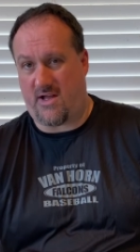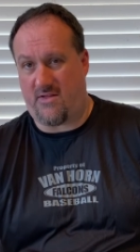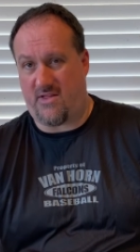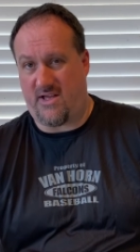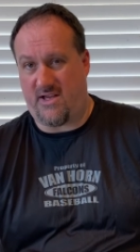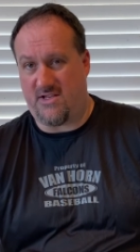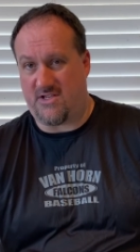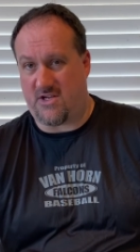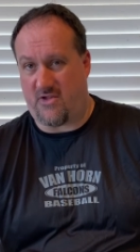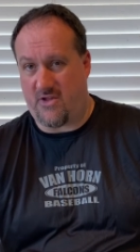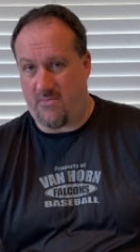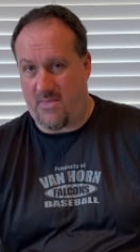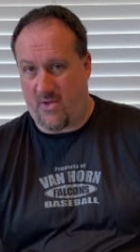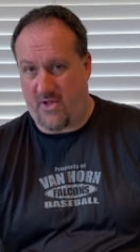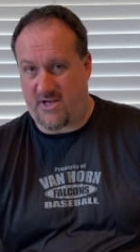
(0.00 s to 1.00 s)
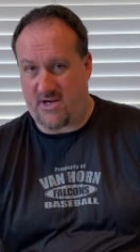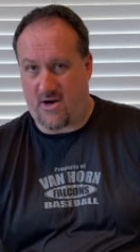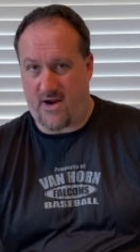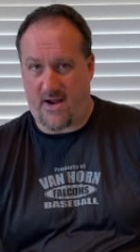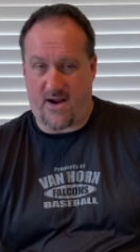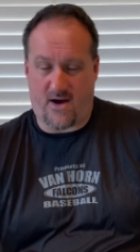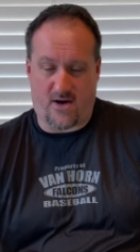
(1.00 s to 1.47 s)
these on the
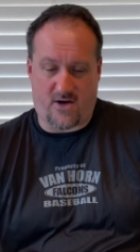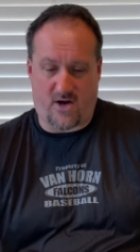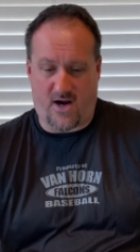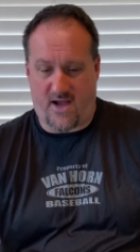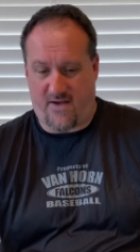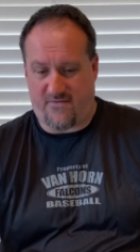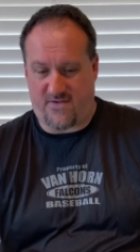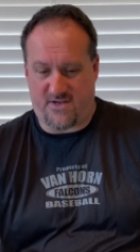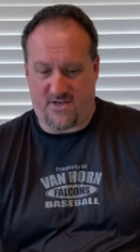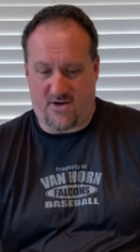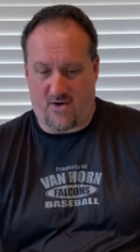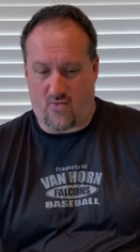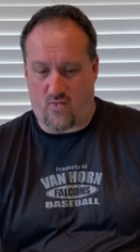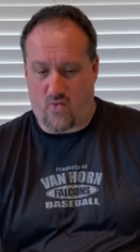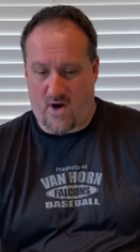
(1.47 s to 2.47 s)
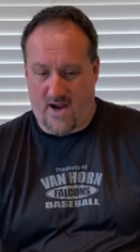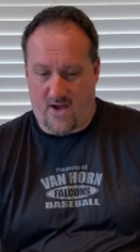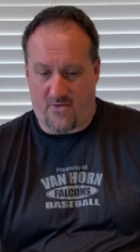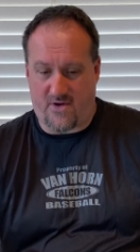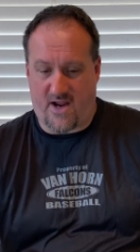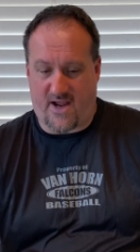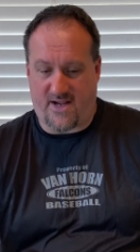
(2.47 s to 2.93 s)
military aircraft
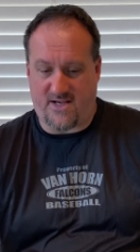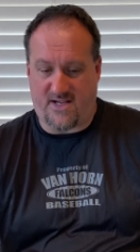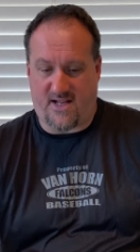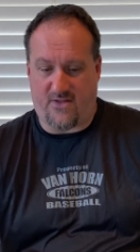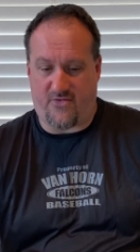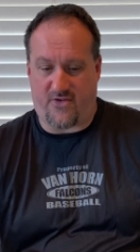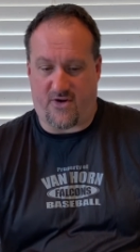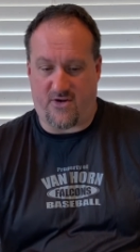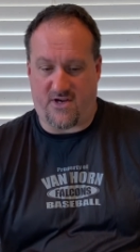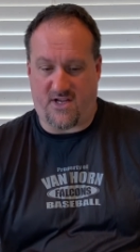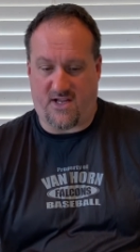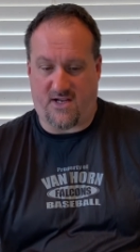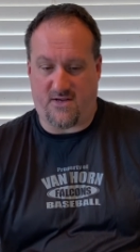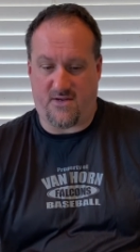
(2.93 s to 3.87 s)
around 1913.